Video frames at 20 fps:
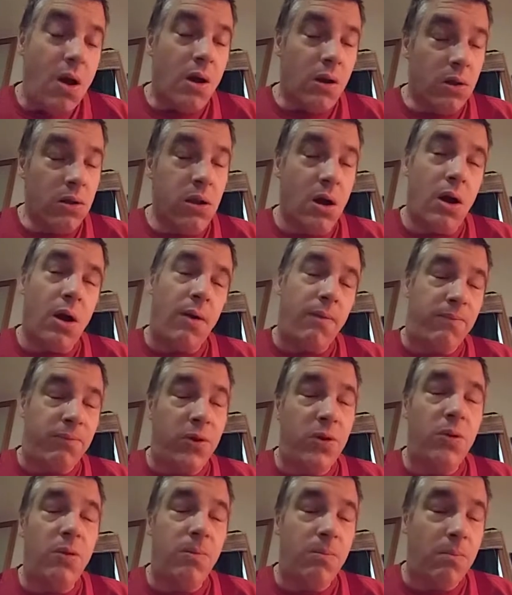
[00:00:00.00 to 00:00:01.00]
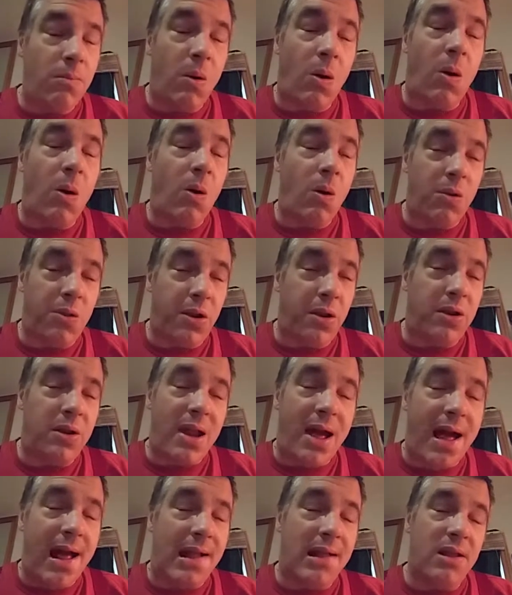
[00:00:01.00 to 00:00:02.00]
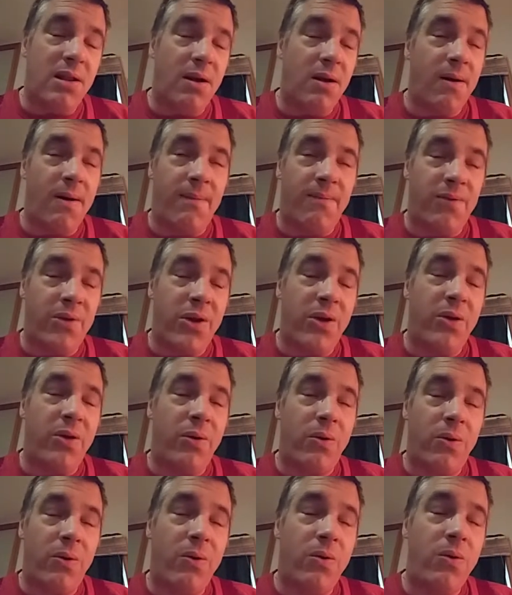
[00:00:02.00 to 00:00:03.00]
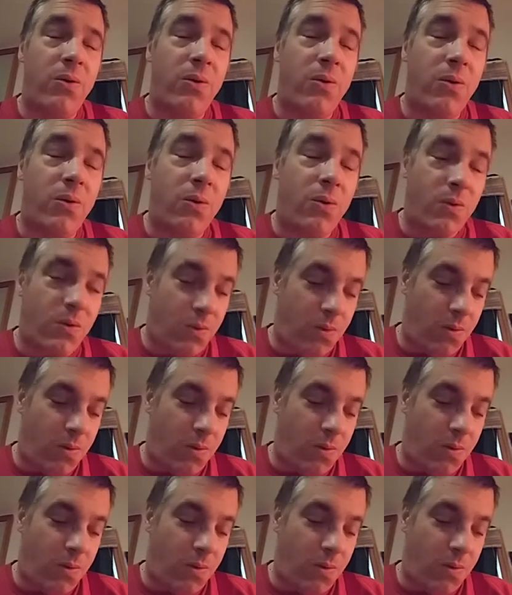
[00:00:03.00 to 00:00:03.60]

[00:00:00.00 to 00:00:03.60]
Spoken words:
I love you more than I love you.